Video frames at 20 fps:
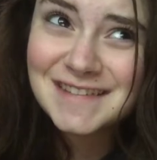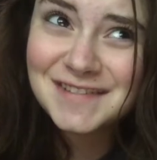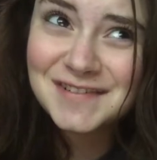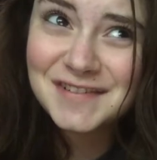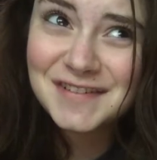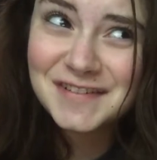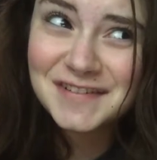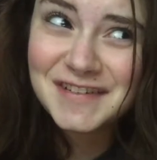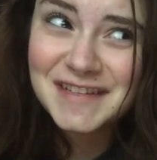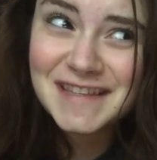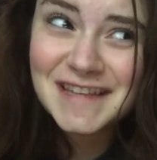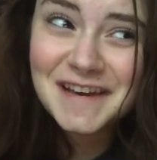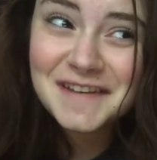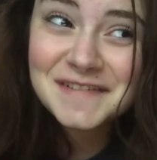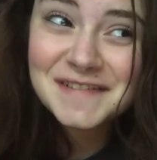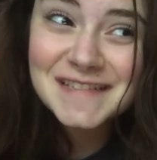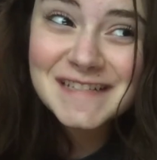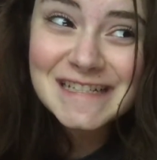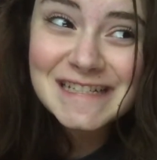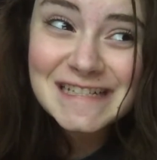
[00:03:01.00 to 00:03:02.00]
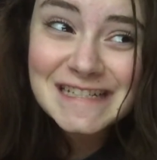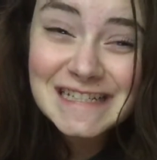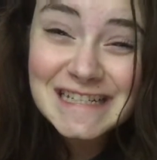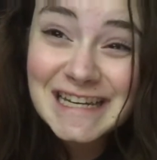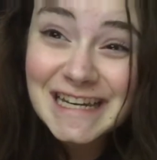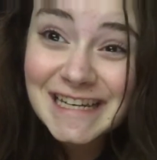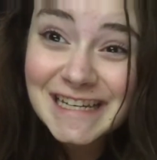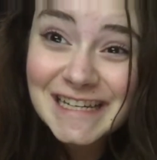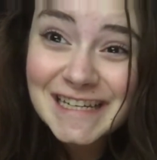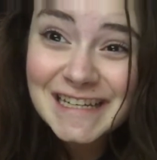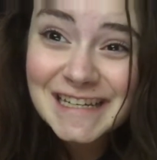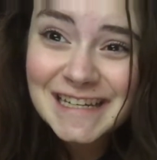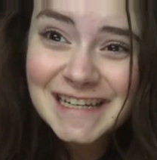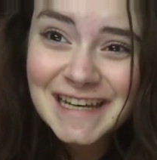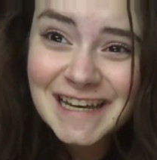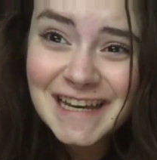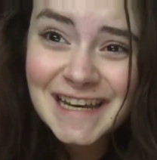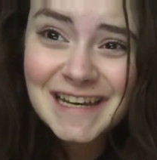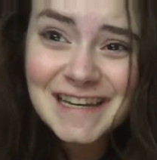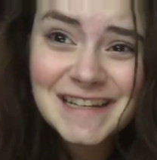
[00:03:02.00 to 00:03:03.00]
to the 50,000 tonight.
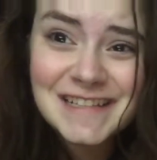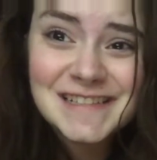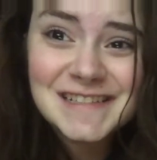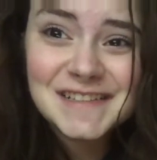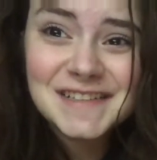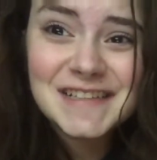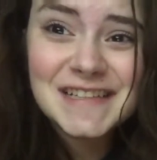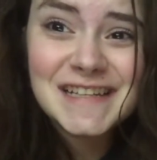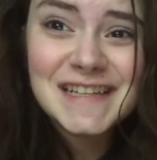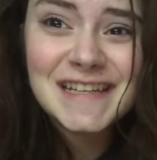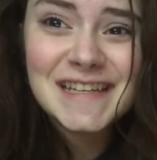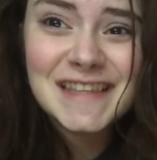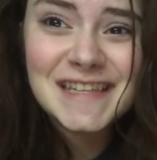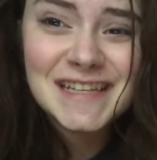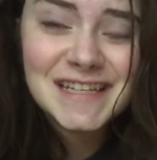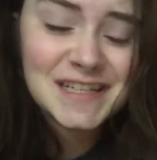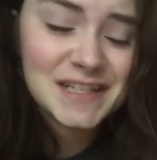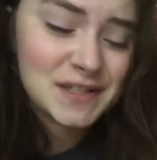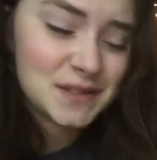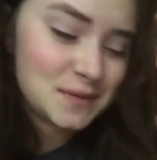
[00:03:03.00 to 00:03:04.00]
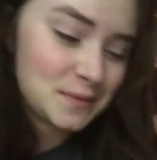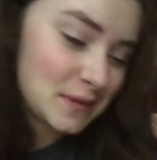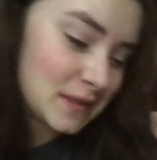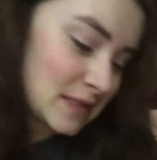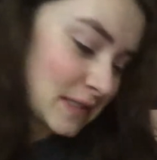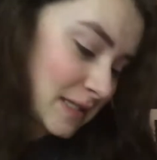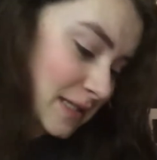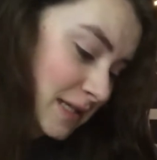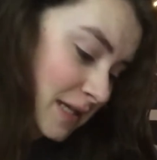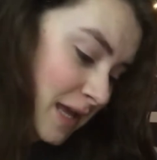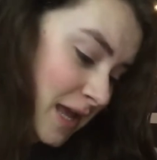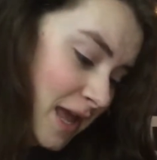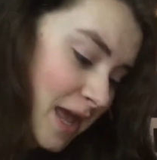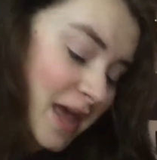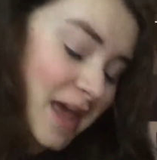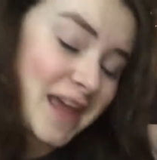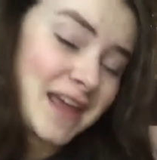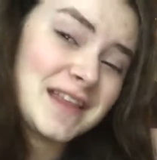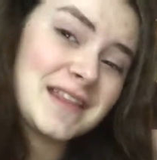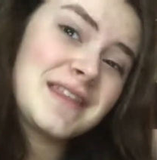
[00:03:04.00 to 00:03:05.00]
It's only the
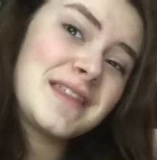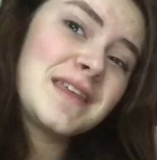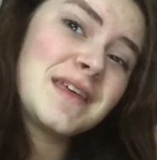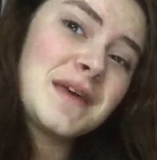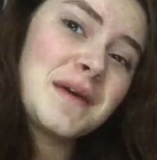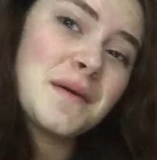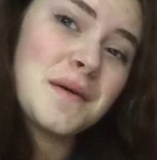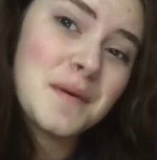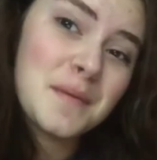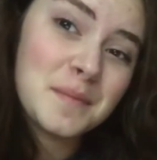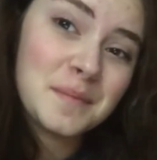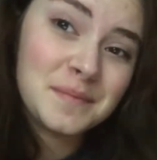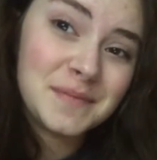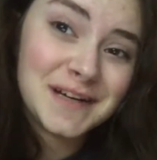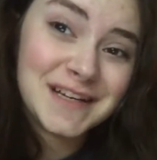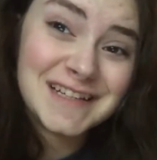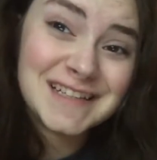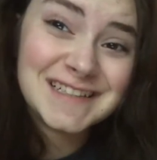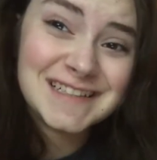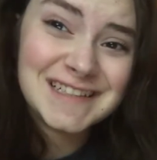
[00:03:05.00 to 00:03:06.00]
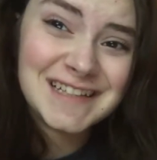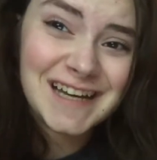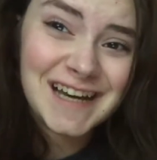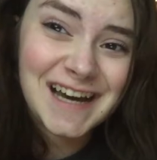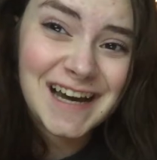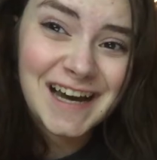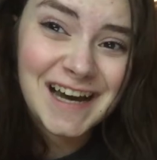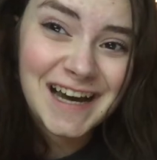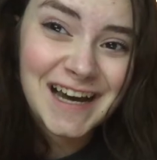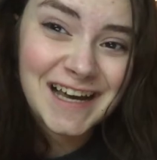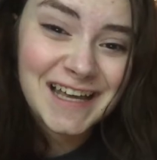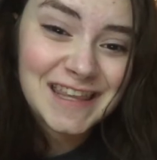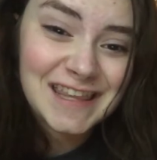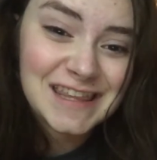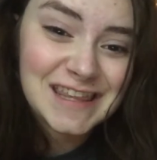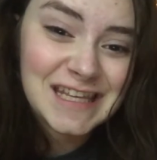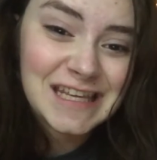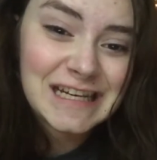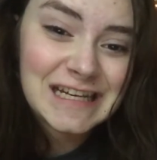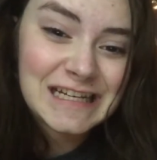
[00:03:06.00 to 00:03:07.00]
28th, but I
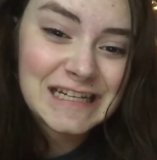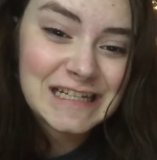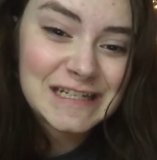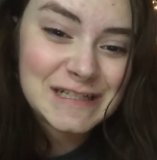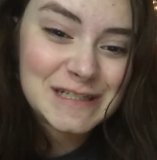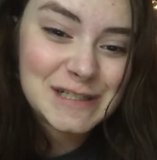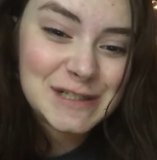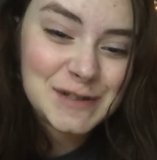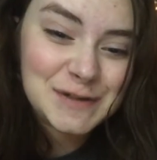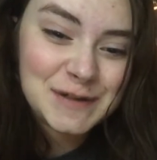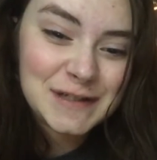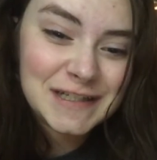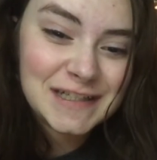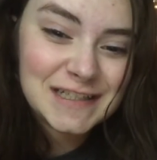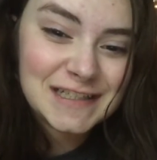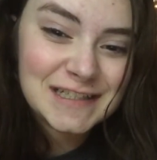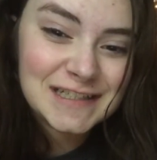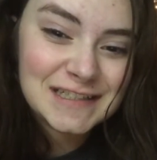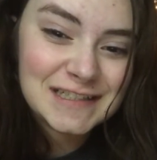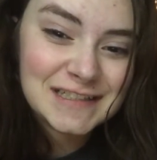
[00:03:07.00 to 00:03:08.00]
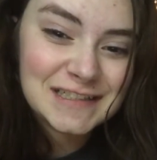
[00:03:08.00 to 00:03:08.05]
think I can do it.